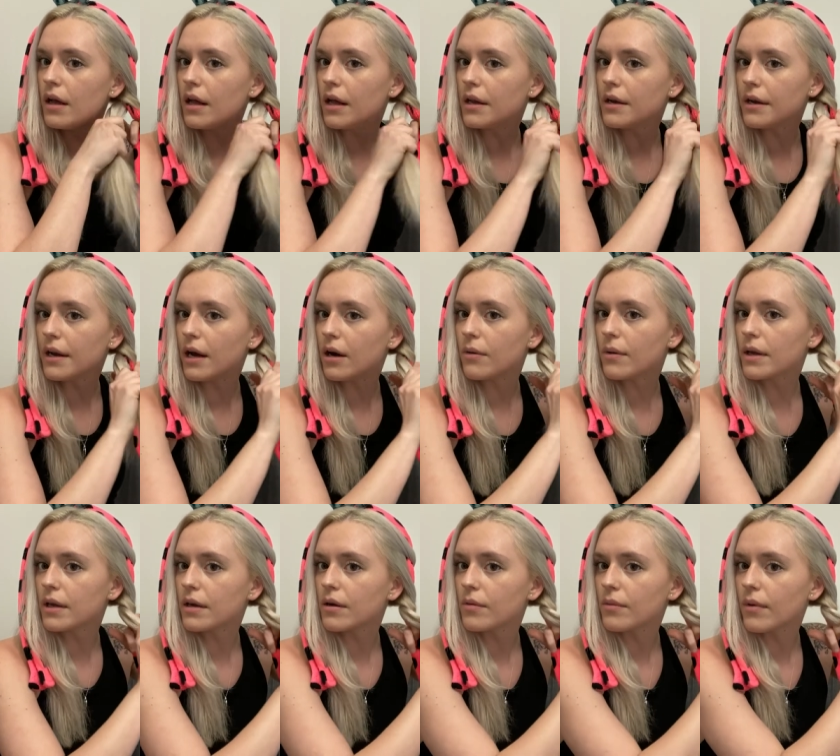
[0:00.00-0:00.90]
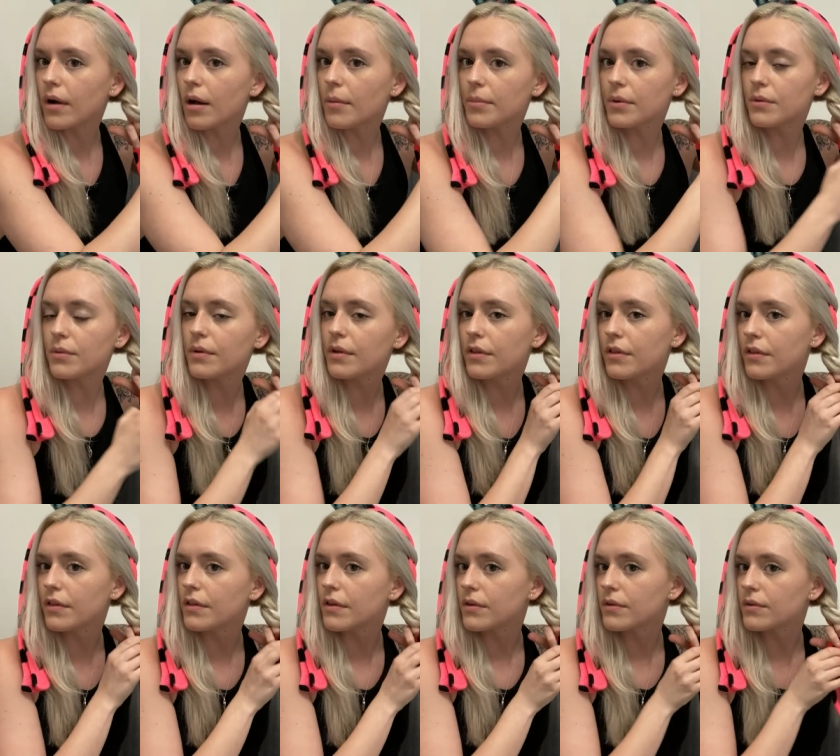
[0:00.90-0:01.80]
and now I can wrap it
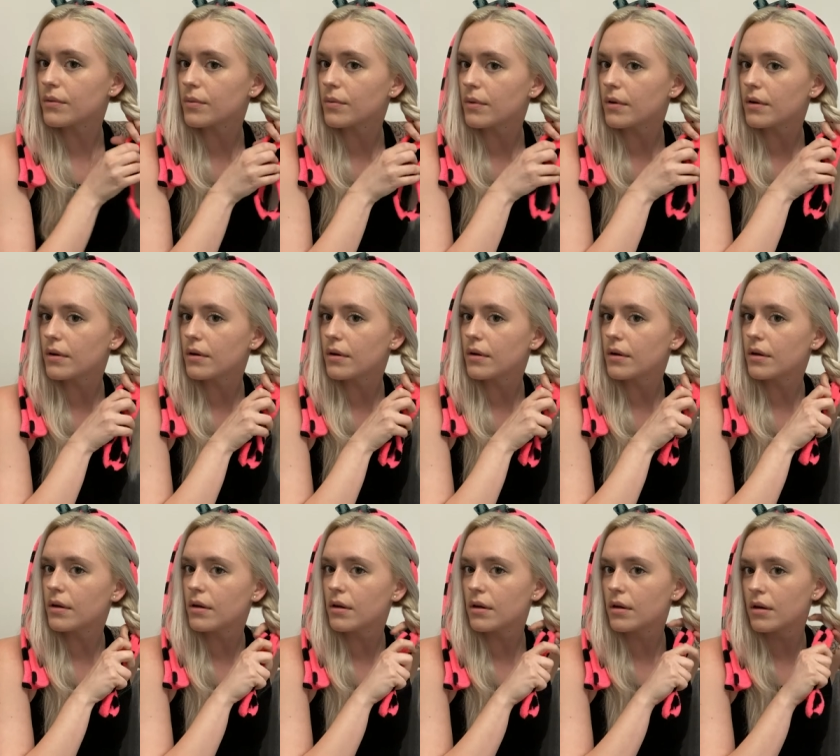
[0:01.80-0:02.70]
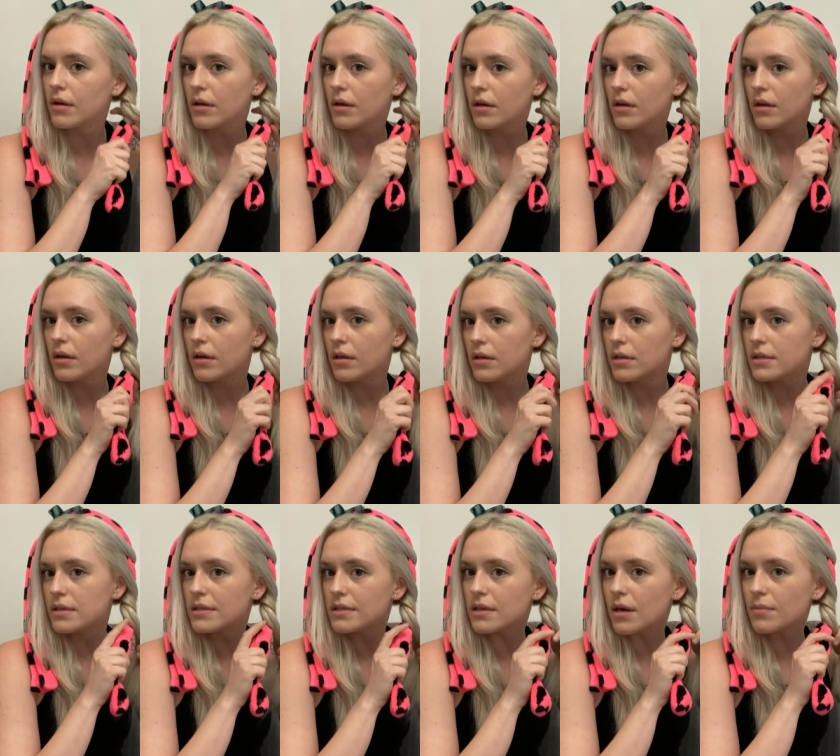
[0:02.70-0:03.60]
with this one.
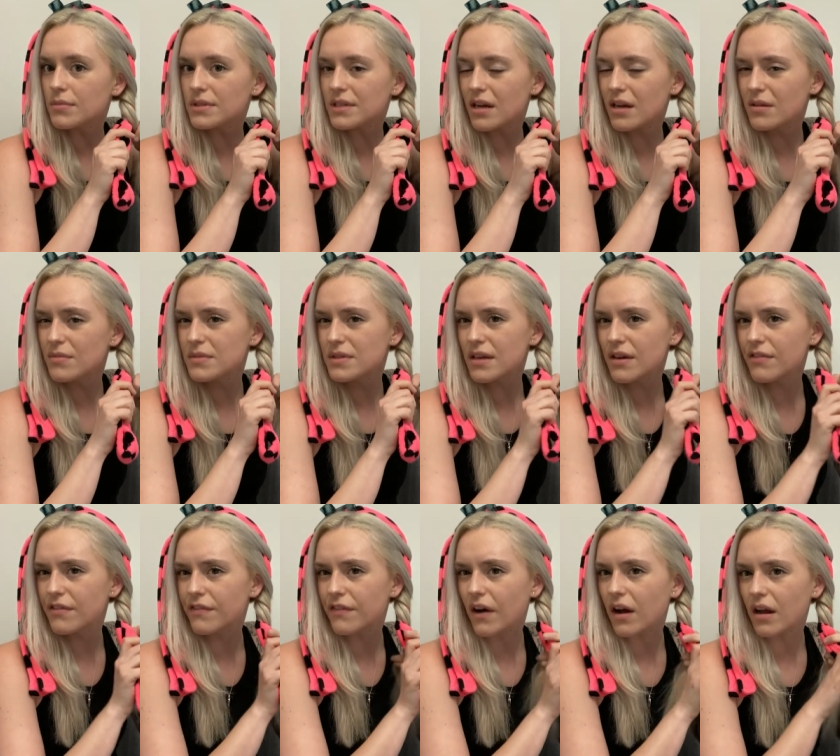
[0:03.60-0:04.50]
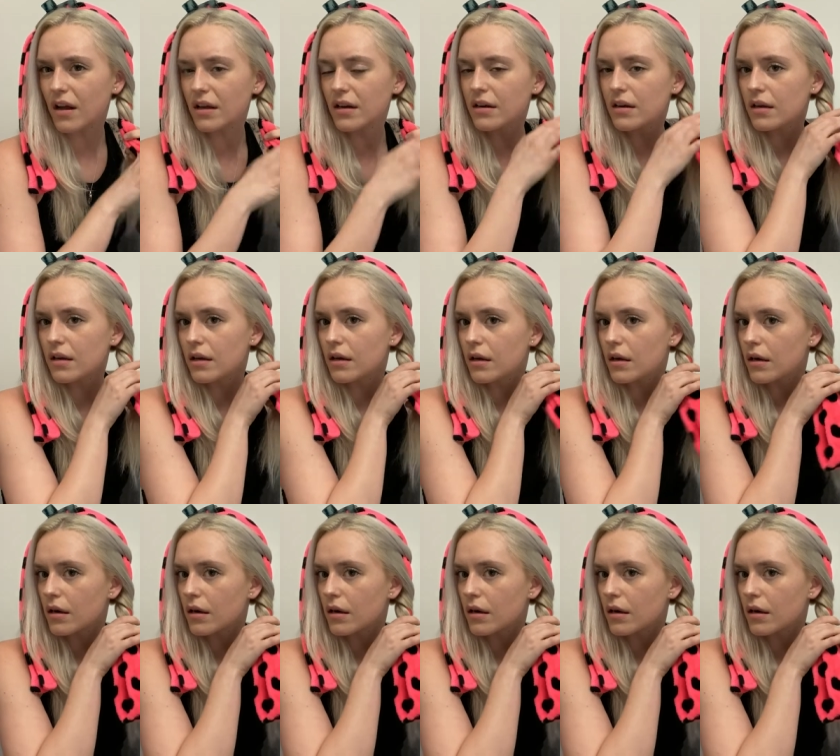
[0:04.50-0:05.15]
Sometimes I find